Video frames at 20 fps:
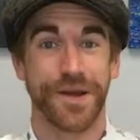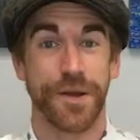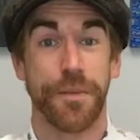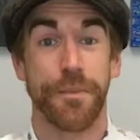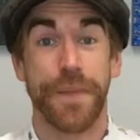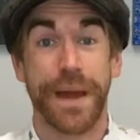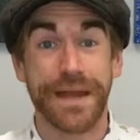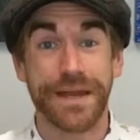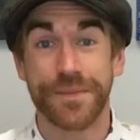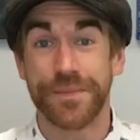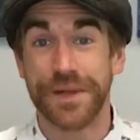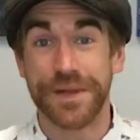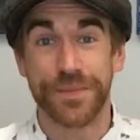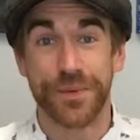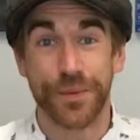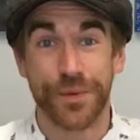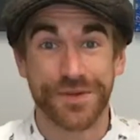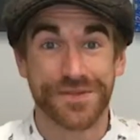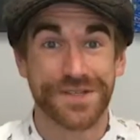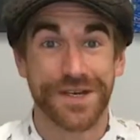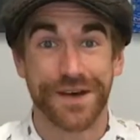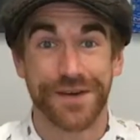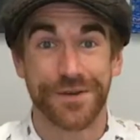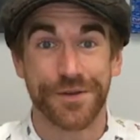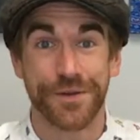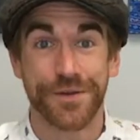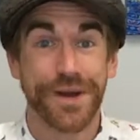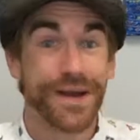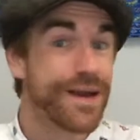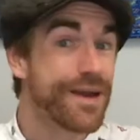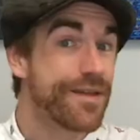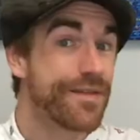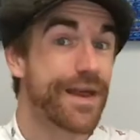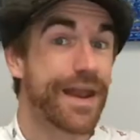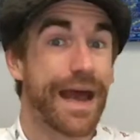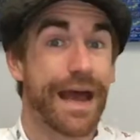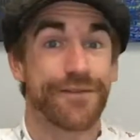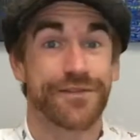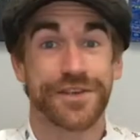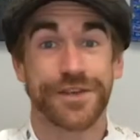Many people will tell you
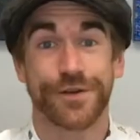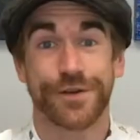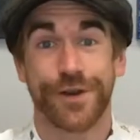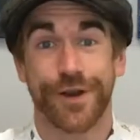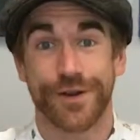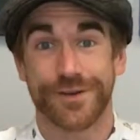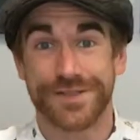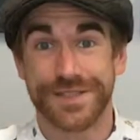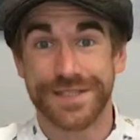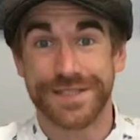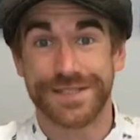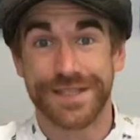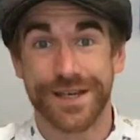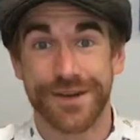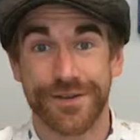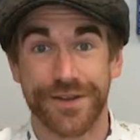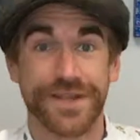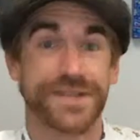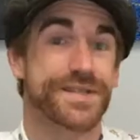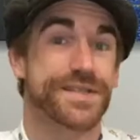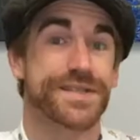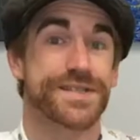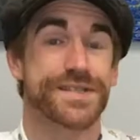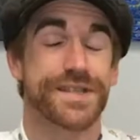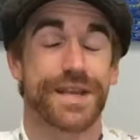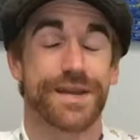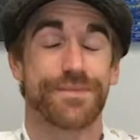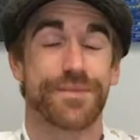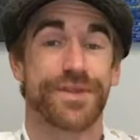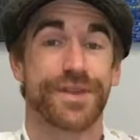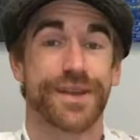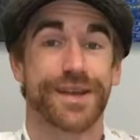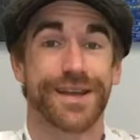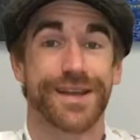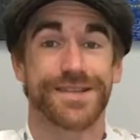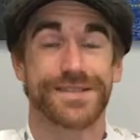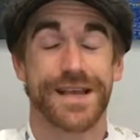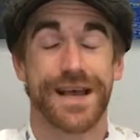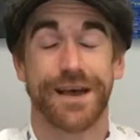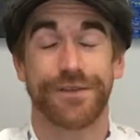that having your car detailed is the same thing
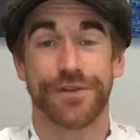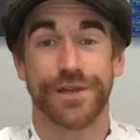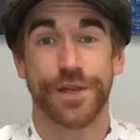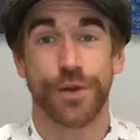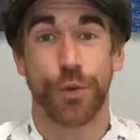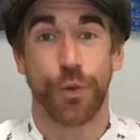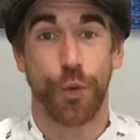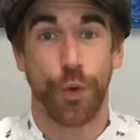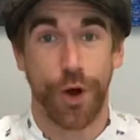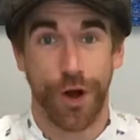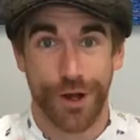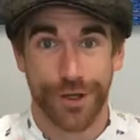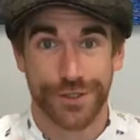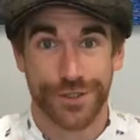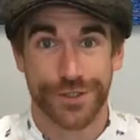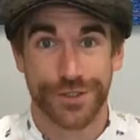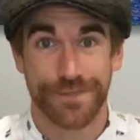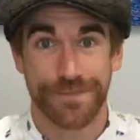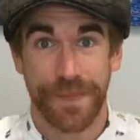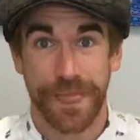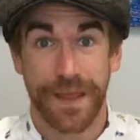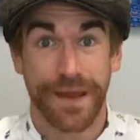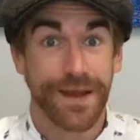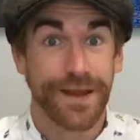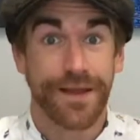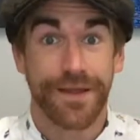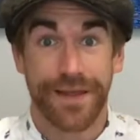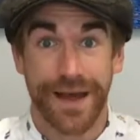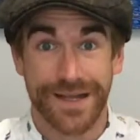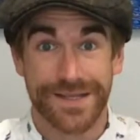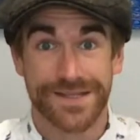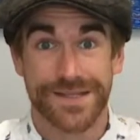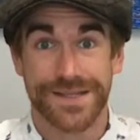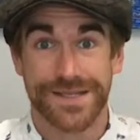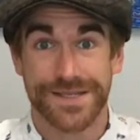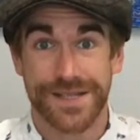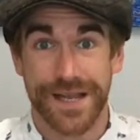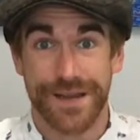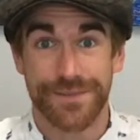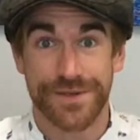as having it washed. That's the
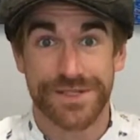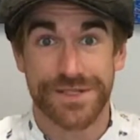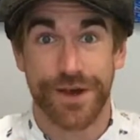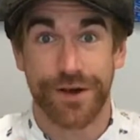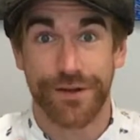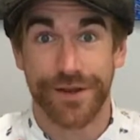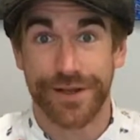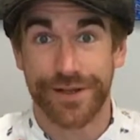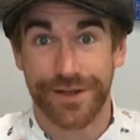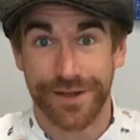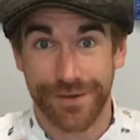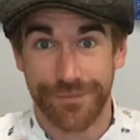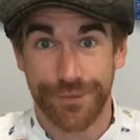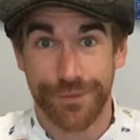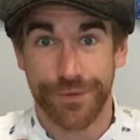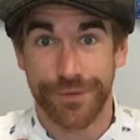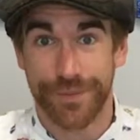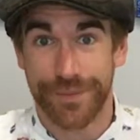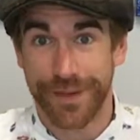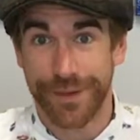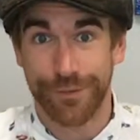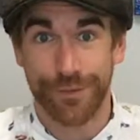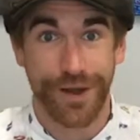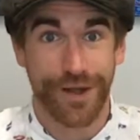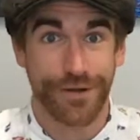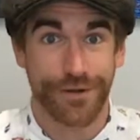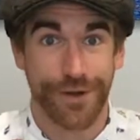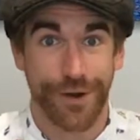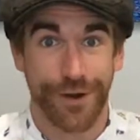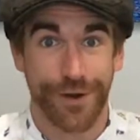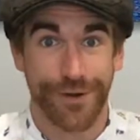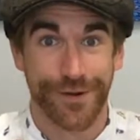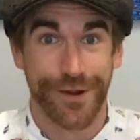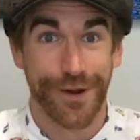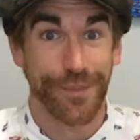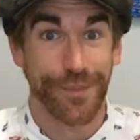same as calling Clifford the Big Red Dog a